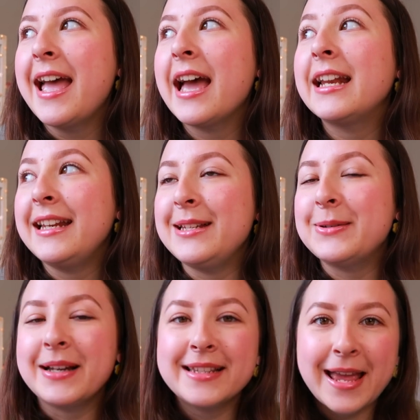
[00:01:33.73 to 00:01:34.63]
and I need
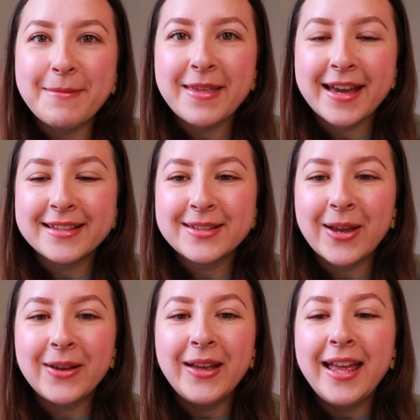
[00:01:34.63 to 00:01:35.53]
to accept that.
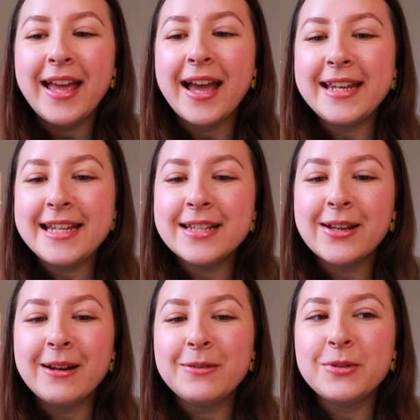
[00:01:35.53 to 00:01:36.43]
So I need to
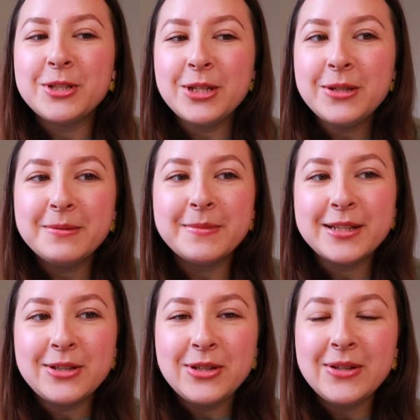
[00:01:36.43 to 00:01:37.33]
kind of reduce my
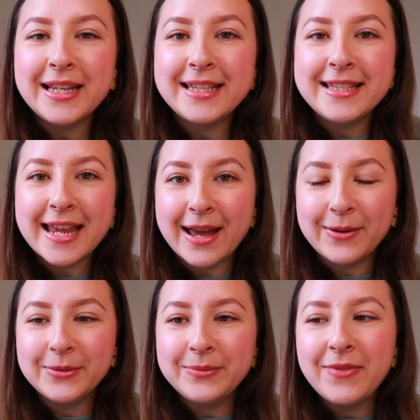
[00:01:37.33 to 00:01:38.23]
to-do list
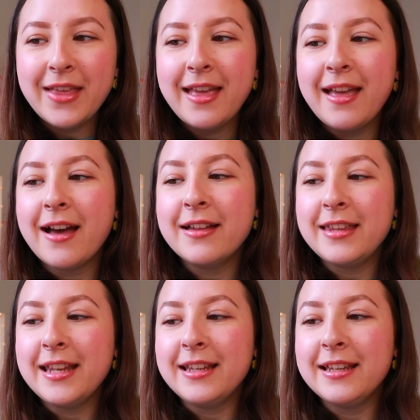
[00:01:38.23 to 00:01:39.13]
down. I
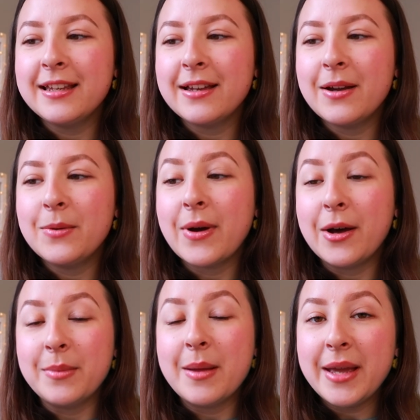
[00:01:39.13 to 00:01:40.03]
think,
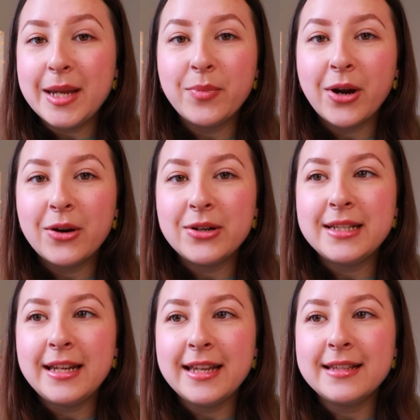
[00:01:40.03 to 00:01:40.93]
well, my main
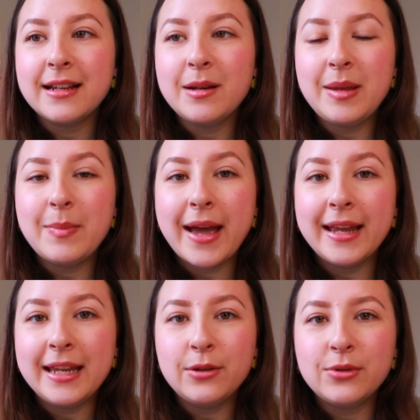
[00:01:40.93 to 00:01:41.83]
priority is going to be
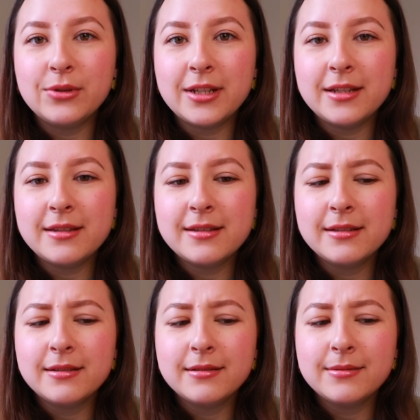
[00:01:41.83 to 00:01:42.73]
packing orders.
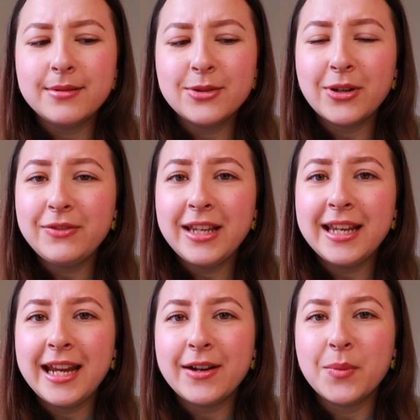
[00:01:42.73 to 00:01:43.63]
Sorry if you
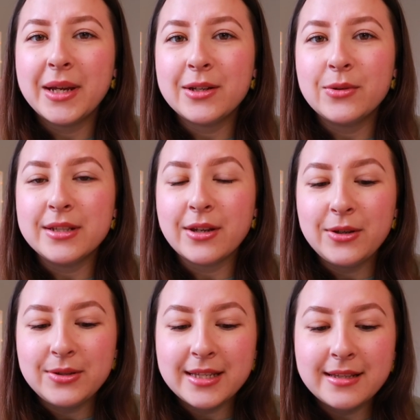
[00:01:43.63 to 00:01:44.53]
can hear a weird noise.
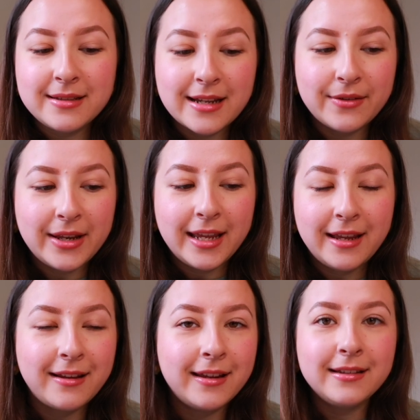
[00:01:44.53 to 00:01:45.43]
Otis is down here
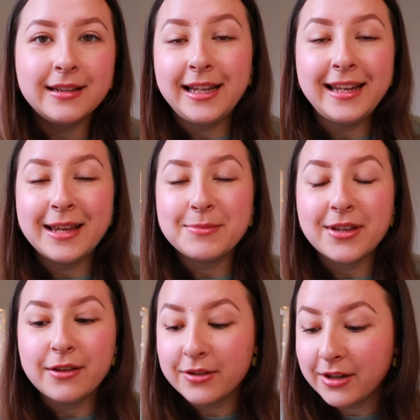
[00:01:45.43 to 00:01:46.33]
like cleaning
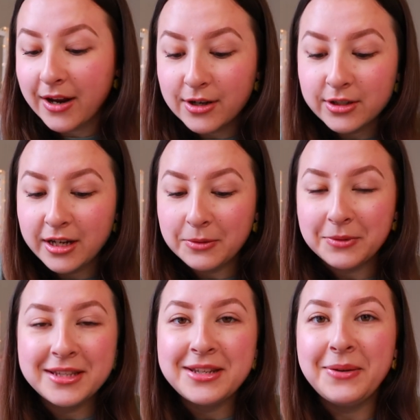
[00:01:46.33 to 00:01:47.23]
himself. I don't actually know
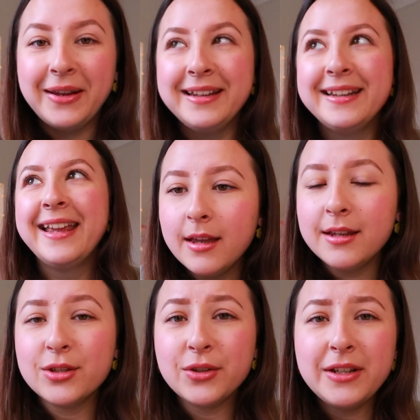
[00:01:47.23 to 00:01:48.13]
what he's doing.
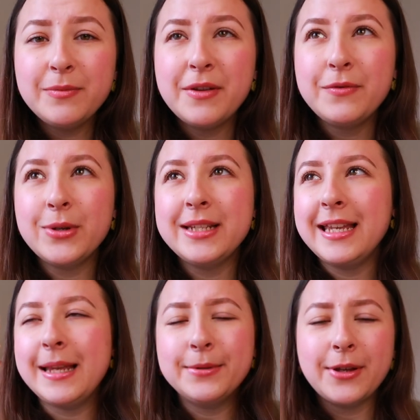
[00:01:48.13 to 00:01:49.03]
Sorry if my voice
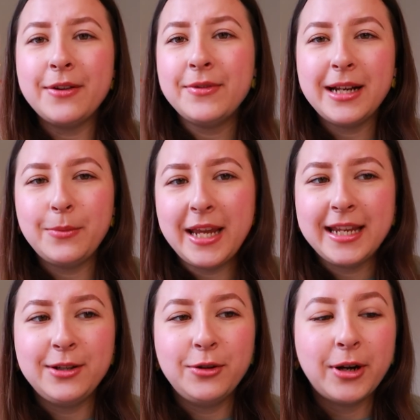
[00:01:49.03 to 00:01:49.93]
keeps going really
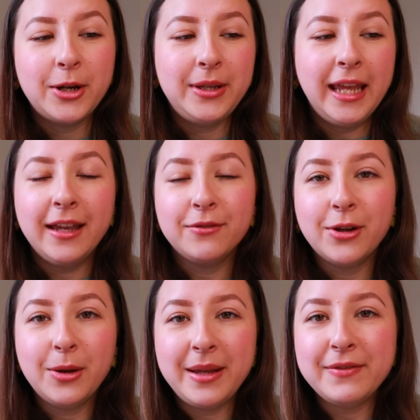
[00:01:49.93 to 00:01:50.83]
weird and croaky. I've
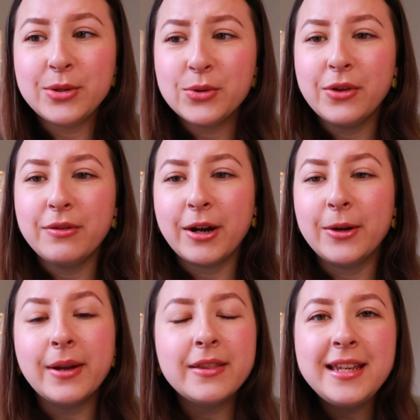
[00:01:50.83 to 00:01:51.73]
got a bit of a sore
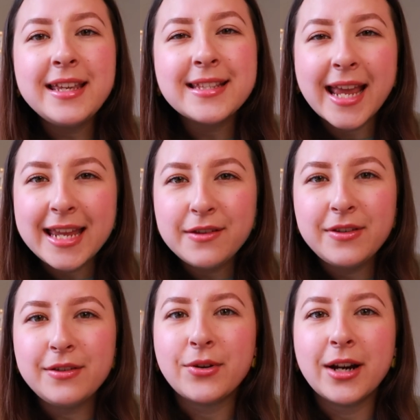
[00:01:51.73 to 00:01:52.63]
throat. I think it's hay
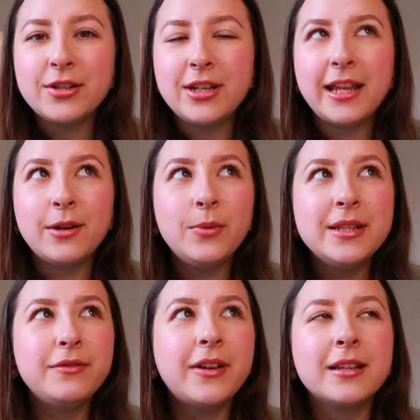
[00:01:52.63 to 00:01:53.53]
fever actually. It
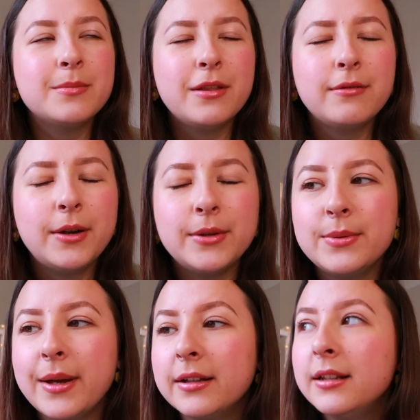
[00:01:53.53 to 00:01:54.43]
always affects my throat as
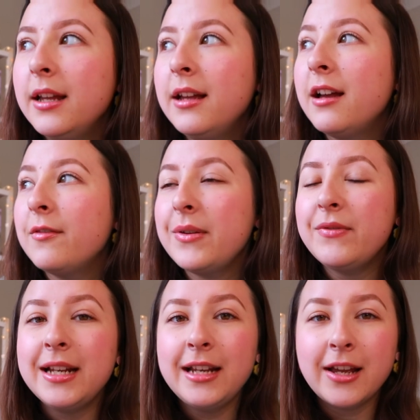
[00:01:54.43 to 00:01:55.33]
well. I've been
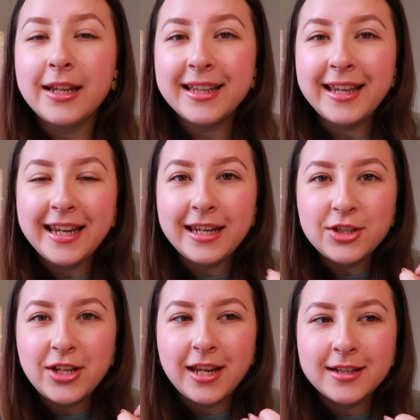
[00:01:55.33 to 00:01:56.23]
really like
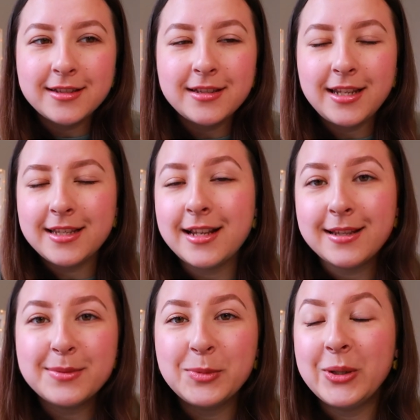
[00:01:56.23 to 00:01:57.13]
itchy and sneezy
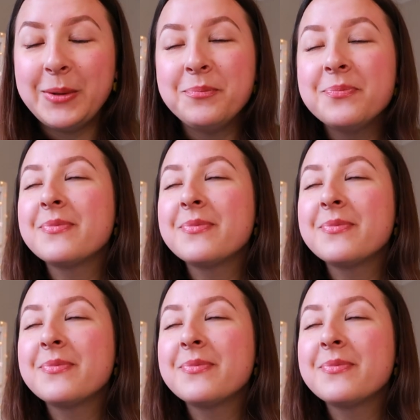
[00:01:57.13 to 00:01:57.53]
this morning.